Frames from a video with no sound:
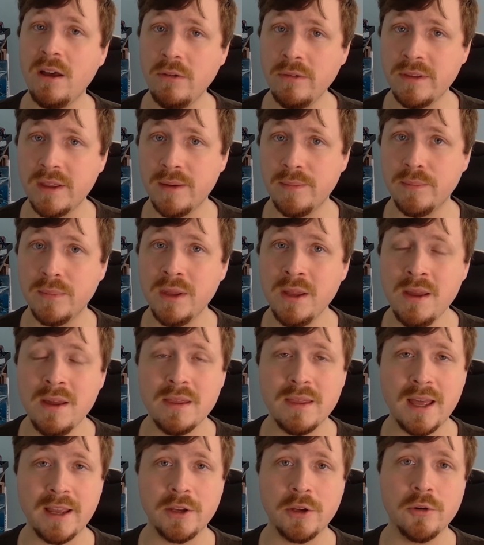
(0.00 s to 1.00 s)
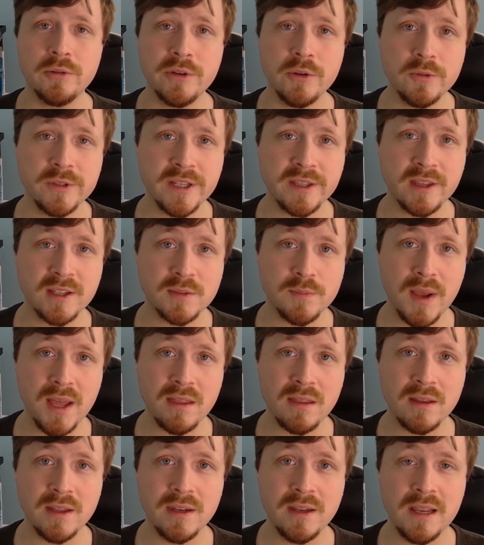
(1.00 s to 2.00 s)
them that you're using this
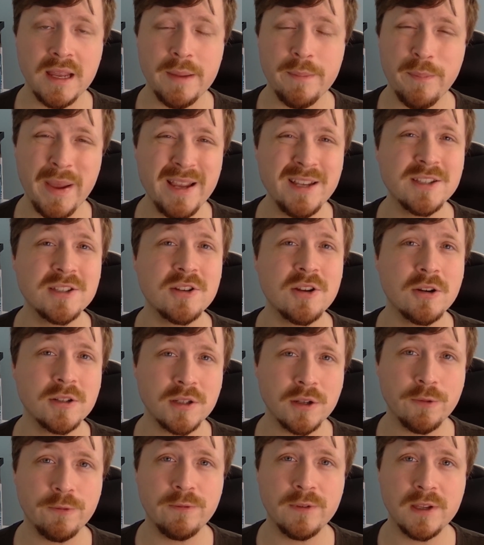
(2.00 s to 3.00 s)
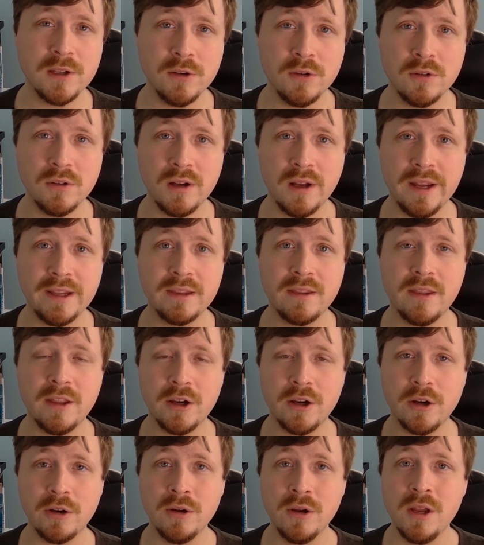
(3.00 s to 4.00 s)
method, it may start to feel like
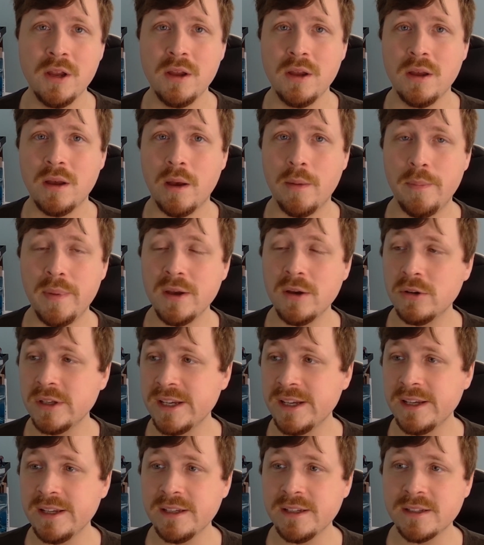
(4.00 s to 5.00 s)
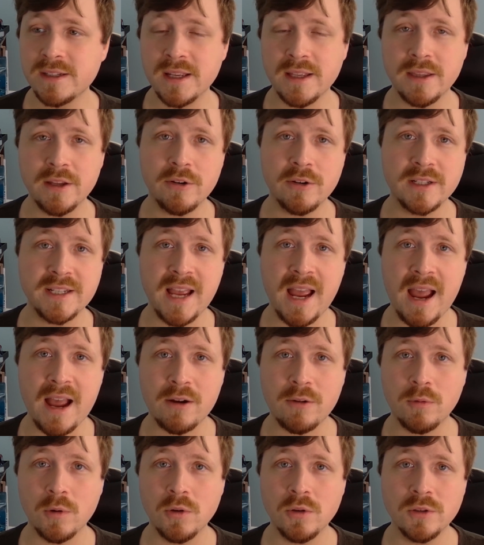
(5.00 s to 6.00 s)
their abilities and their
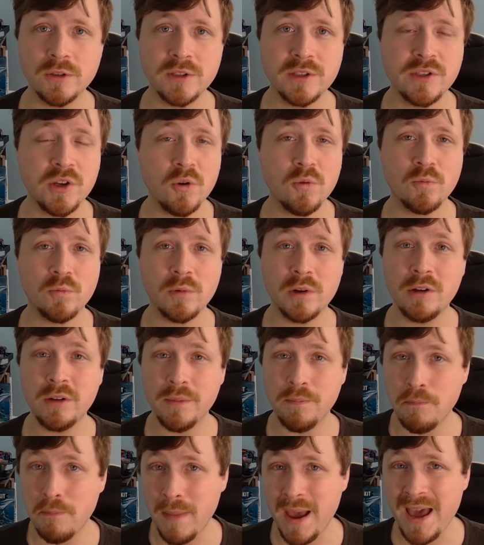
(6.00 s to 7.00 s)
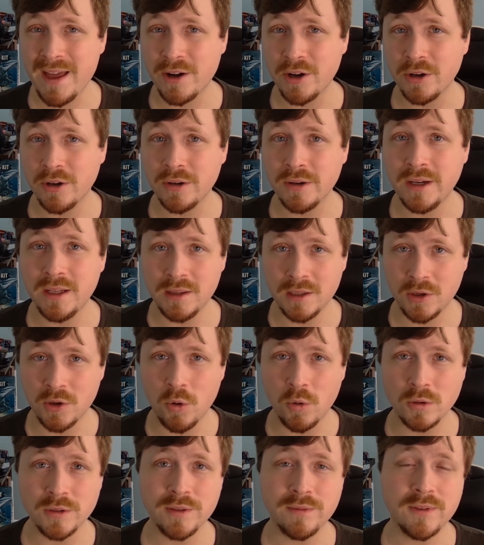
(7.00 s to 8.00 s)
attack rolls don't really matter in the
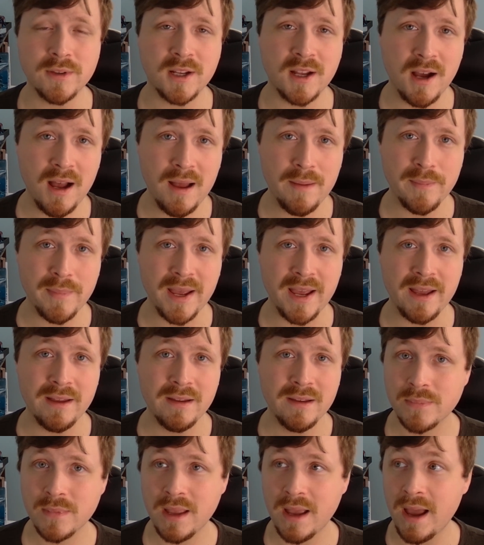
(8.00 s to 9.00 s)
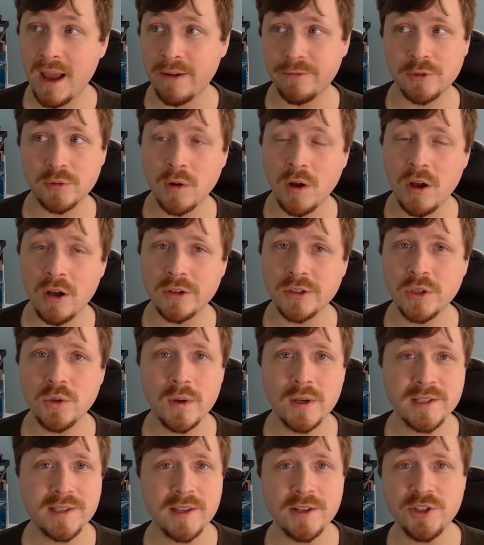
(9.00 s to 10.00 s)
course of the combat. After all,
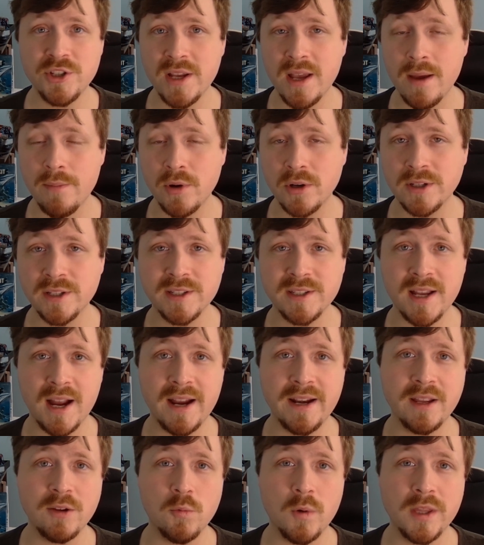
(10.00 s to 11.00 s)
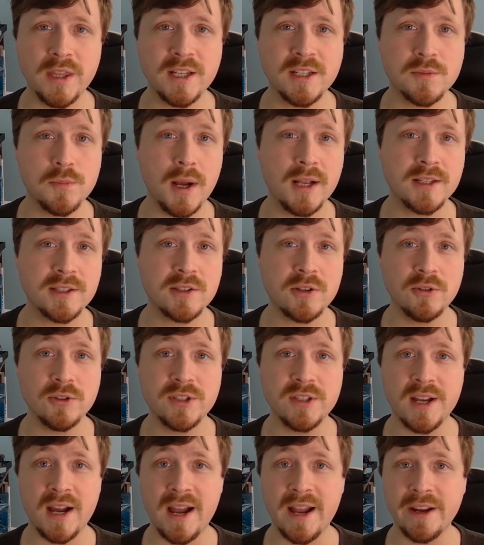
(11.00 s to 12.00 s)
you as the GM are deciding when these monsters
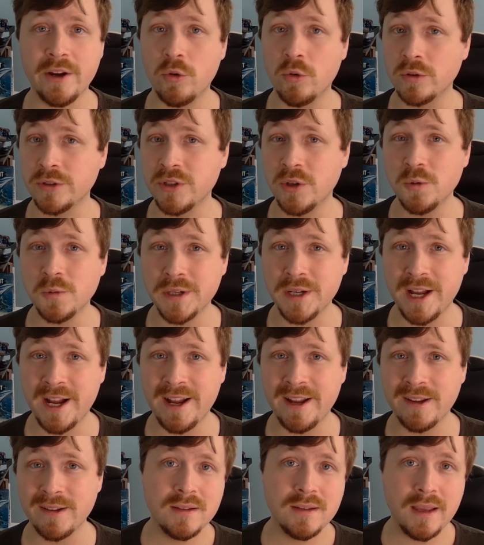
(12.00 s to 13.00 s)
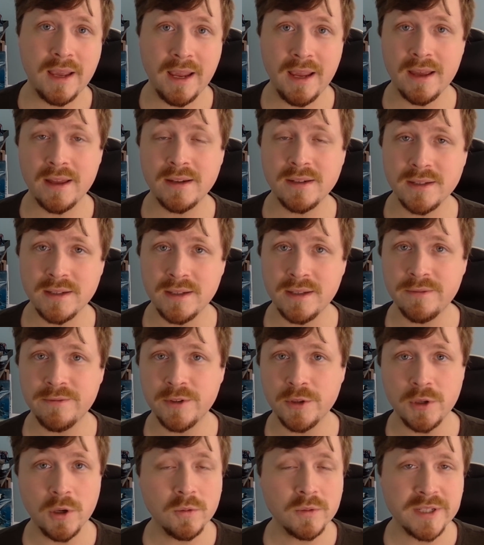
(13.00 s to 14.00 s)
die or don't die. And if
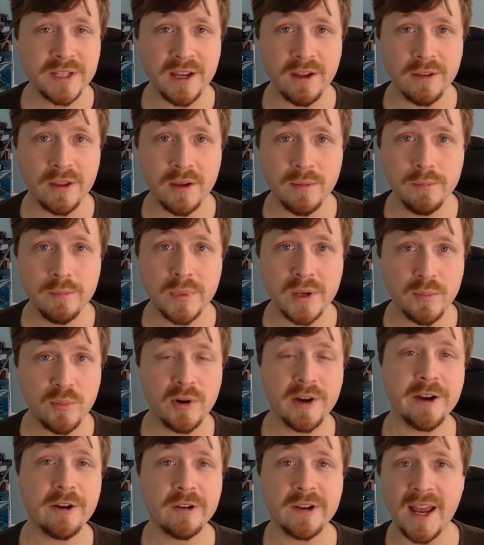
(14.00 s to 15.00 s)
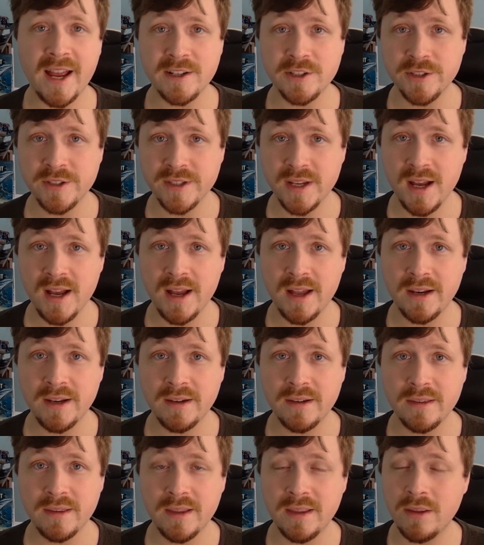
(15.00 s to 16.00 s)
you don't tell them, but a player catches
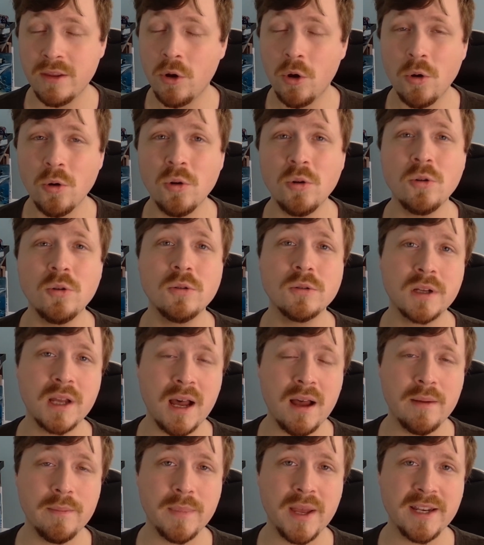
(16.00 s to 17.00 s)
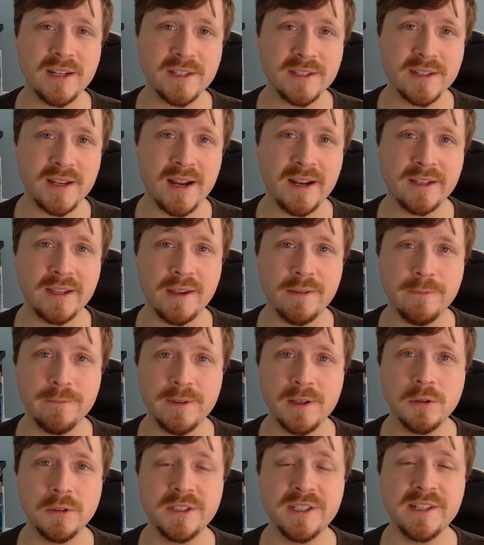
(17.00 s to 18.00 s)
on, the whole combat design can
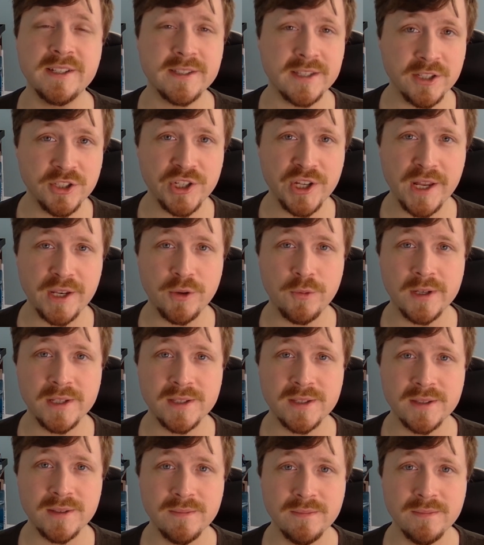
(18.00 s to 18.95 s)
feel disingenuous.